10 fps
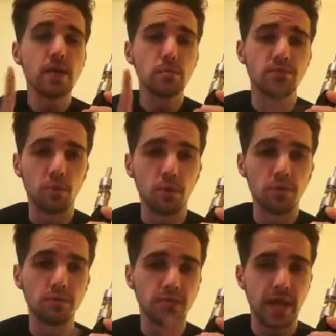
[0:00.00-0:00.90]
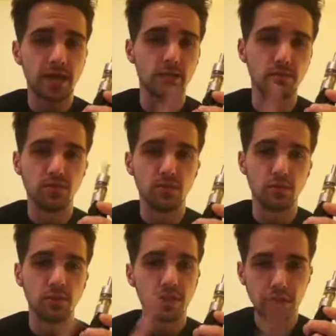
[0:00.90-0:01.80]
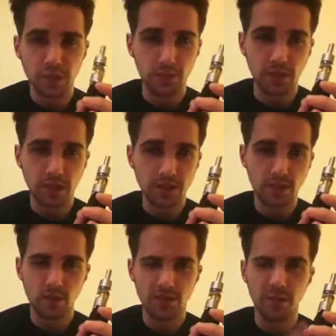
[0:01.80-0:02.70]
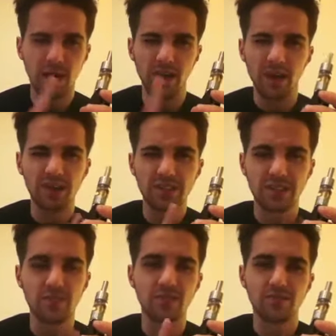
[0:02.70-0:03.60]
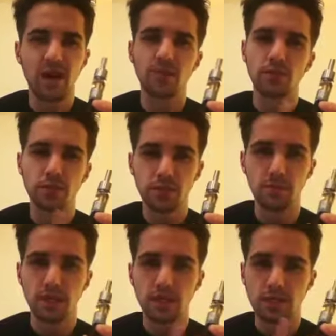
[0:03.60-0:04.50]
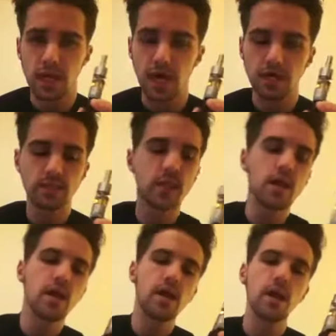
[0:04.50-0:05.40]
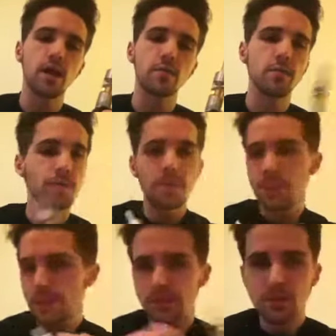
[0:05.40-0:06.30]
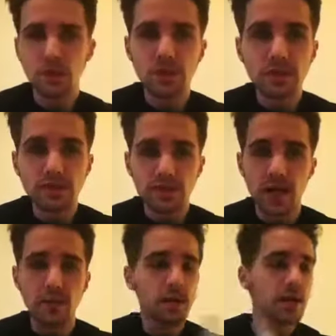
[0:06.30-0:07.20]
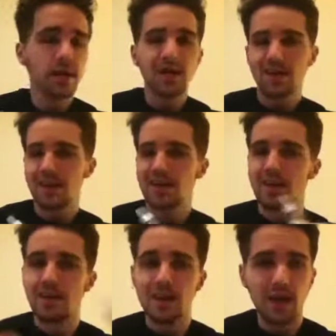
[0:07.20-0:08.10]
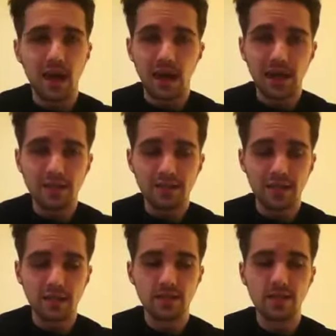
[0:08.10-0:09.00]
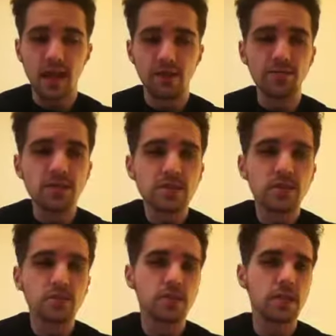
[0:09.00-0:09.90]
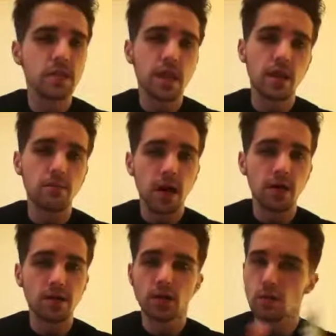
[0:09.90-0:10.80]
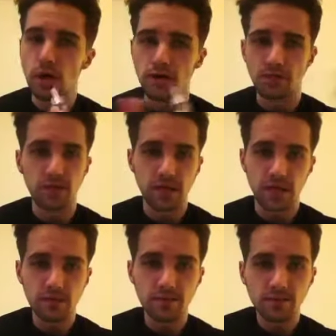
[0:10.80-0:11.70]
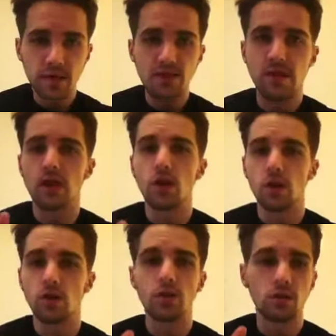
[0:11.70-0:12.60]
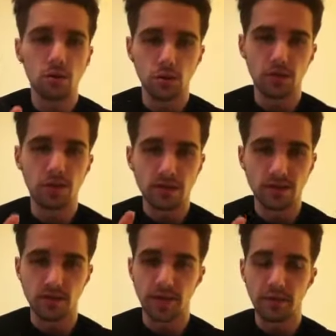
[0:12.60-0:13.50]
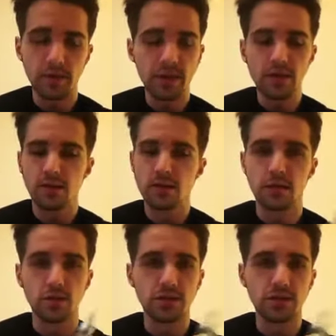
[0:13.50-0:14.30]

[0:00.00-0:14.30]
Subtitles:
before tax and before shipping, so it's about $175 with shipping and tax. You get the same, and I gotta say this, every single DNA mod that you ever get They all work the same. There's no